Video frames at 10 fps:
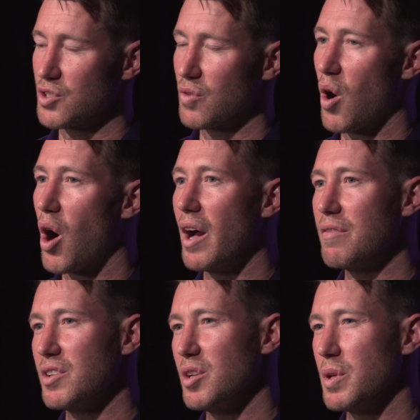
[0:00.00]

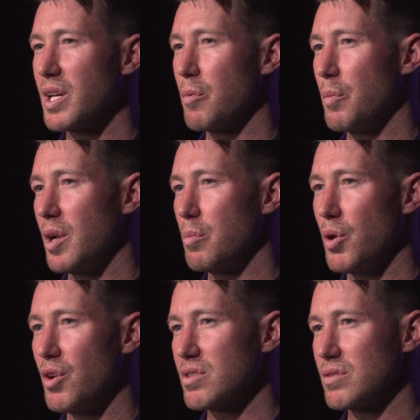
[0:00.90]
drive for you to become a better
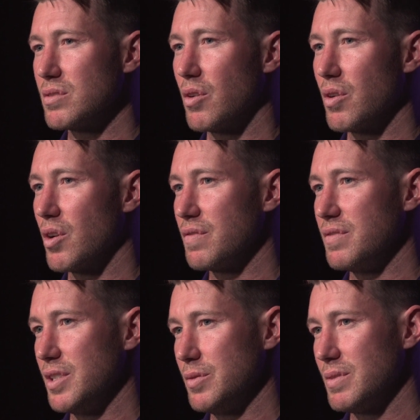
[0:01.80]
person on and off
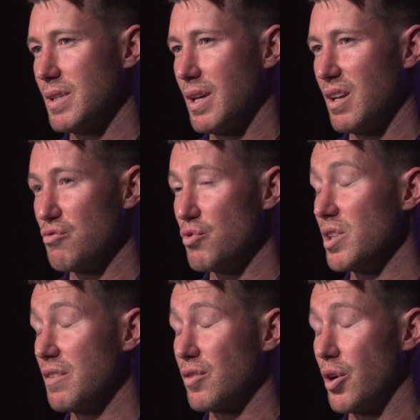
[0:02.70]
field has
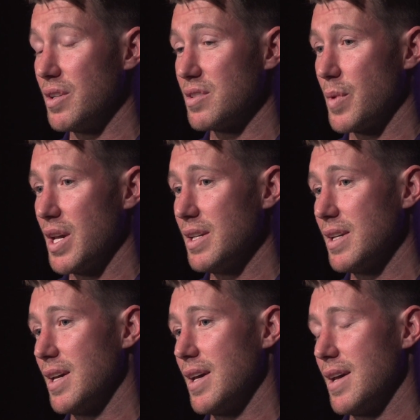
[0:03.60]
really flowed into me,
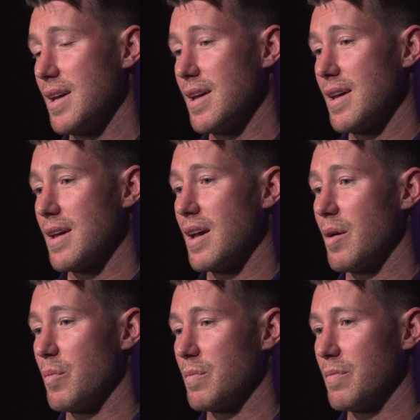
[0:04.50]

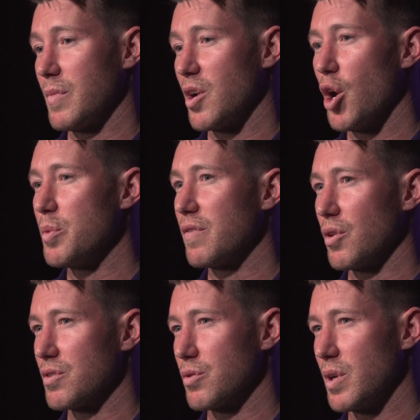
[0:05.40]
and I hope that
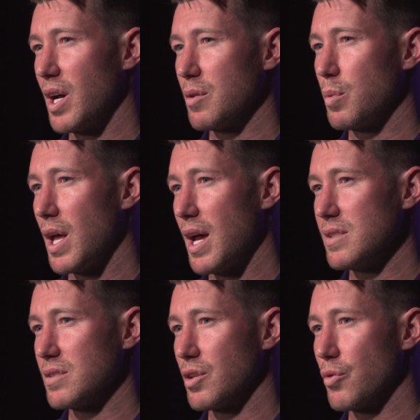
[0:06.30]
flows through to other
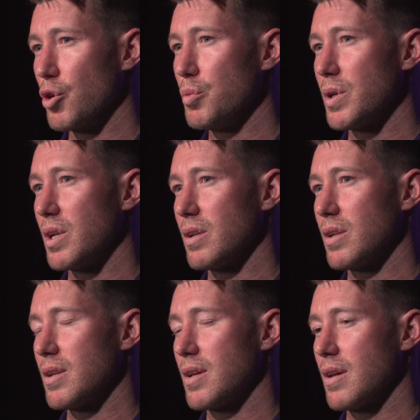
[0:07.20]
players in the group. And
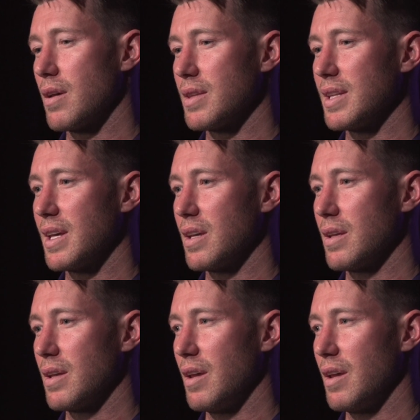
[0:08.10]
I think that